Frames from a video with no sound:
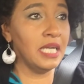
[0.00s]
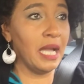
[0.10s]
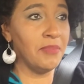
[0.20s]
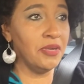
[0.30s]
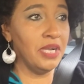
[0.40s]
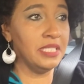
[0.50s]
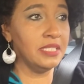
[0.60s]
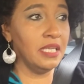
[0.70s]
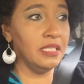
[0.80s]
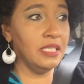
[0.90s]
got my
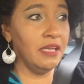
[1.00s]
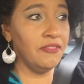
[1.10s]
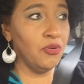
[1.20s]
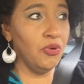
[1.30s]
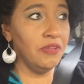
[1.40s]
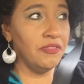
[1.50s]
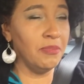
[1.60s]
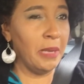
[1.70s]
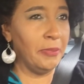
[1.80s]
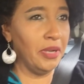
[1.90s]
grandson gift ordered for
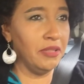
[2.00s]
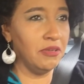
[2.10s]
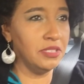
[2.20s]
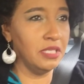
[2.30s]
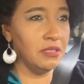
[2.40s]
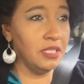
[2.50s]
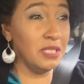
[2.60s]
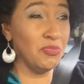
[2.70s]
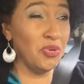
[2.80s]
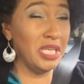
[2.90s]
my brother to
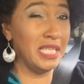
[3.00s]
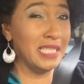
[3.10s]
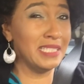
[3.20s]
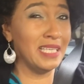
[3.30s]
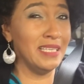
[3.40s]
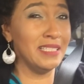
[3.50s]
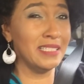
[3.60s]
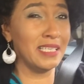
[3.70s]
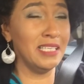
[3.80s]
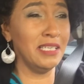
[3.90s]
this morning. It says
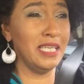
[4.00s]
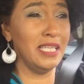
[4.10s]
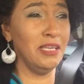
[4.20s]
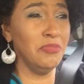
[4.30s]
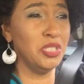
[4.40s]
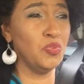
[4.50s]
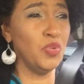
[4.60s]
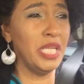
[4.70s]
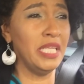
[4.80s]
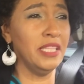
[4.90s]
it's gonna get here
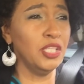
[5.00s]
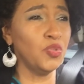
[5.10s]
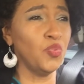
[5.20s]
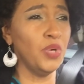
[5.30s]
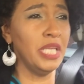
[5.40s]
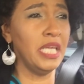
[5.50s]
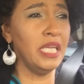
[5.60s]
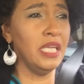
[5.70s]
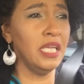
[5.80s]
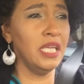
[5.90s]
between the
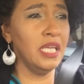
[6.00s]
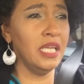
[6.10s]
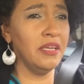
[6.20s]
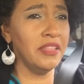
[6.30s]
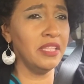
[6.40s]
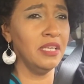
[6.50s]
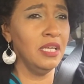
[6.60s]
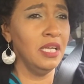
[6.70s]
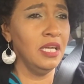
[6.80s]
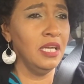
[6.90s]
20th,
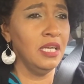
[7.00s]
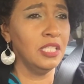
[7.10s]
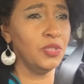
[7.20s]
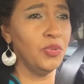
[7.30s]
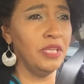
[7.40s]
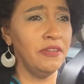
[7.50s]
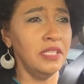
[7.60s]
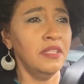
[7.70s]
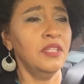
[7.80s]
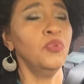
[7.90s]
20,
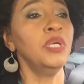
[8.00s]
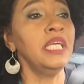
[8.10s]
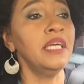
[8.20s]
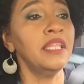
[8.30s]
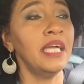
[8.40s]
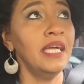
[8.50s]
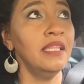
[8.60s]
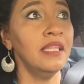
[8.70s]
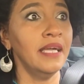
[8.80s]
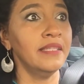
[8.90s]
20th
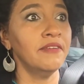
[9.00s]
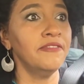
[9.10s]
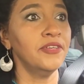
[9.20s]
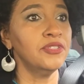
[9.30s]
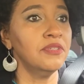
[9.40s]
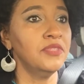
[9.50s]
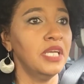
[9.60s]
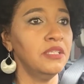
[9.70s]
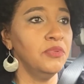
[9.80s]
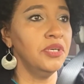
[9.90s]
and like the 1st of
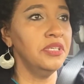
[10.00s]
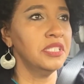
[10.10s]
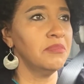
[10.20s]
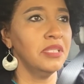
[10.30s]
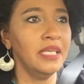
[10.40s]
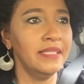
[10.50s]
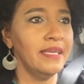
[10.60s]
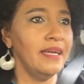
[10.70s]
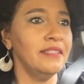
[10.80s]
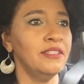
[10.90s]
January or something like
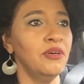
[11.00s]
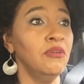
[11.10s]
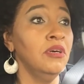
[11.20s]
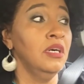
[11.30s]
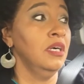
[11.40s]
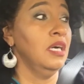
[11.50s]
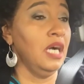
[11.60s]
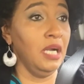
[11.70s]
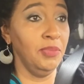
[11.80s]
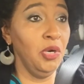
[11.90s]
that. So
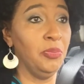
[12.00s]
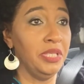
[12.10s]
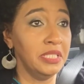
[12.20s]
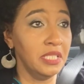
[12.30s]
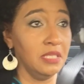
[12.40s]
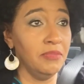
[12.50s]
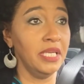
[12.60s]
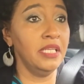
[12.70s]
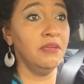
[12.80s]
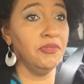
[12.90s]
I'm hoping it's gonna
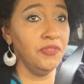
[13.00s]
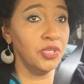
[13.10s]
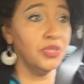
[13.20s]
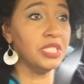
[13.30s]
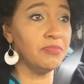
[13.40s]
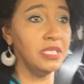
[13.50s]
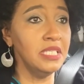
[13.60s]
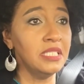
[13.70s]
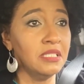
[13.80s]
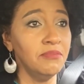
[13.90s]
make it here before
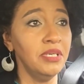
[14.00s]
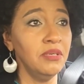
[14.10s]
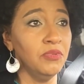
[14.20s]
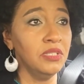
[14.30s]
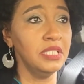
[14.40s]
Christmas, but we'll